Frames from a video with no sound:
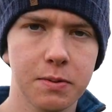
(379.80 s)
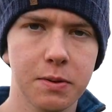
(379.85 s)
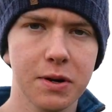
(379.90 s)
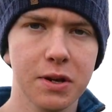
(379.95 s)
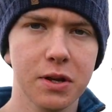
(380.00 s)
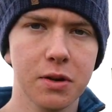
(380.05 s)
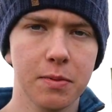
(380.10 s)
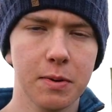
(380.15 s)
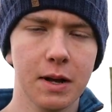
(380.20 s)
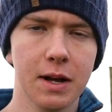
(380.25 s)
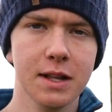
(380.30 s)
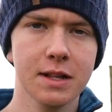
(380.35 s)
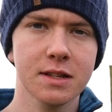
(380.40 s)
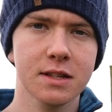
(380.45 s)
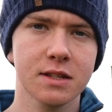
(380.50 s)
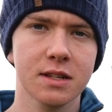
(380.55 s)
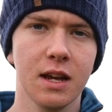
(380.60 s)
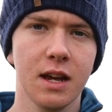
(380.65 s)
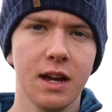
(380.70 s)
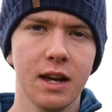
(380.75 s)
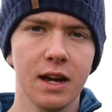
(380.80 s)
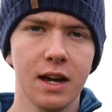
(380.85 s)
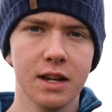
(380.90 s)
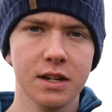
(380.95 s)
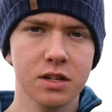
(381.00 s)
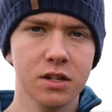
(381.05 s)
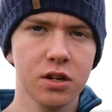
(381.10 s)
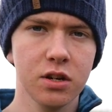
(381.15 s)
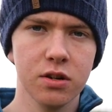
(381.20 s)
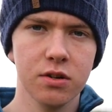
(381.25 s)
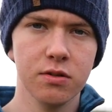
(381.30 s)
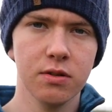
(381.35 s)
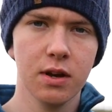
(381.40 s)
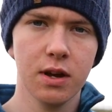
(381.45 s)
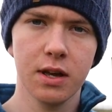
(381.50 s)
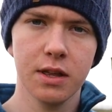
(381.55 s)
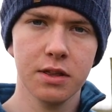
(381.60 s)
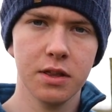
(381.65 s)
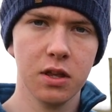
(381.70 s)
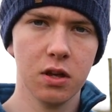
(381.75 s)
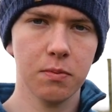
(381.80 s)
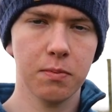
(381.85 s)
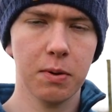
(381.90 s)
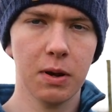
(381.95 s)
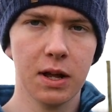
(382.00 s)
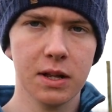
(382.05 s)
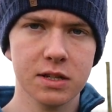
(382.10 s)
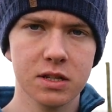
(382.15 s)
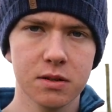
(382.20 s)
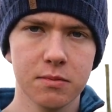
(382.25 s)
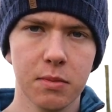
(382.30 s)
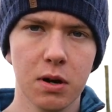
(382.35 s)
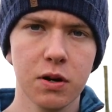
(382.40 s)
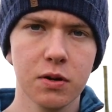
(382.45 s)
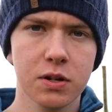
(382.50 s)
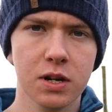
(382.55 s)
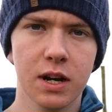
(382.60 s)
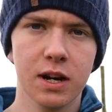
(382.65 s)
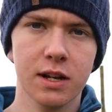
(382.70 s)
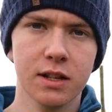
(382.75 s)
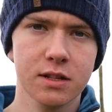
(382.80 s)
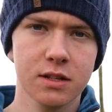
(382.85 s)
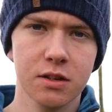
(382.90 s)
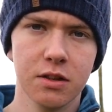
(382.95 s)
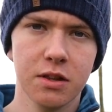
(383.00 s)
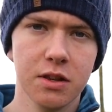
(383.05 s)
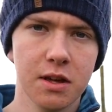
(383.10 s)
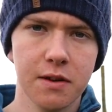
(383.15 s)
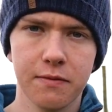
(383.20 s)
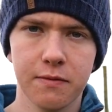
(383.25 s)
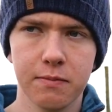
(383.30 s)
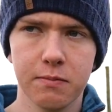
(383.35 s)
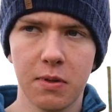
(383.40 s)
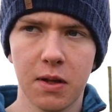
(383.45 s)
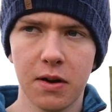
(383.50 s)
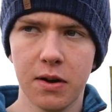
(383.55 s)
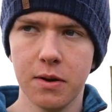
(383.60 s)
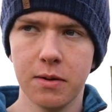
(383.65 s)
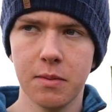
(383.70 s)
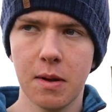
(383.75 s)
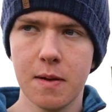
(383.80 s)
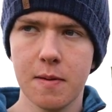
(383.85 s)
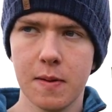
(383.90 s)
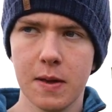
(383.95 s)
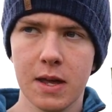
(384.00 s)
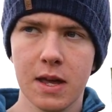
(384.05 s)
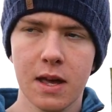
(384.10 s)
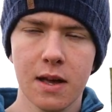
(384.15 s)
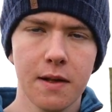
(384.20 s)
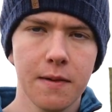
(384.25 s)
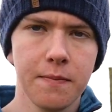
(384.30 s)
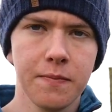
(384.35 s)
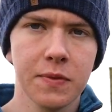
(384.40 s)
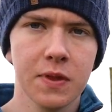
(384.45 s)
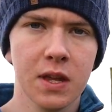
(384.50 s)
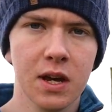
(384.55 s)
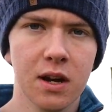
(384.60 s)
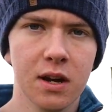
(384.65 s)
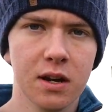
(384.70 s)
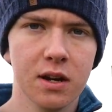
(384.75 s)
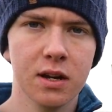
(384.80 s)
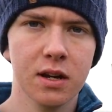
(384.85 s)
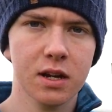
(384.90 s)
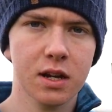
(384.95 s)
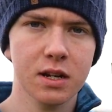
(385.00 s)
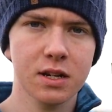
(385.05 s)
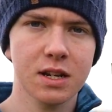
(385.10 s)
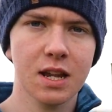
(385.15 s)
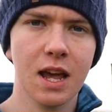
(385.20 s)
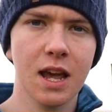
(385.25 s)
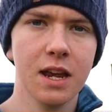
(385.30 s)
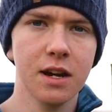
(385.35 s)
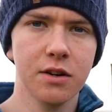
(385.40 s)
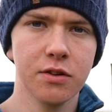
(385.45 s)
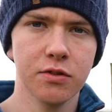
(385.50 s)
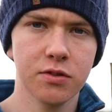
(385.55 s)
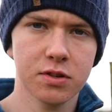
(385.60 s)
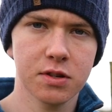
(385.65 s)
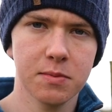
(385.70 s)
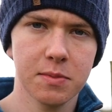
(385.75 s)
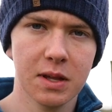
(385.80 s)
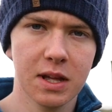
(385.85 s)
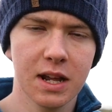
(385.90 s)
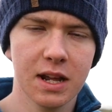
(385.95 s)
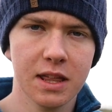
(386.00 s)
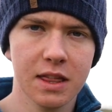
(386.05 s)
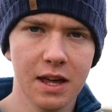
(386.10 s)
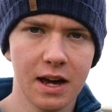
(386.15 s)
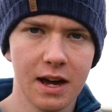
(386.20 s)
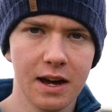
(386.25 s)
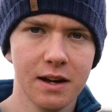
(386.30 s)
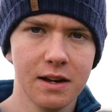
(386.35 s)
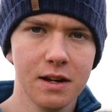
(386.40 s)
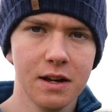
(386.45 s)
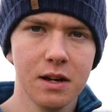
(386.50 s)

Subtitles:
put your plants, and two, that your plants are motile, so that they're in maybe a container or something like that,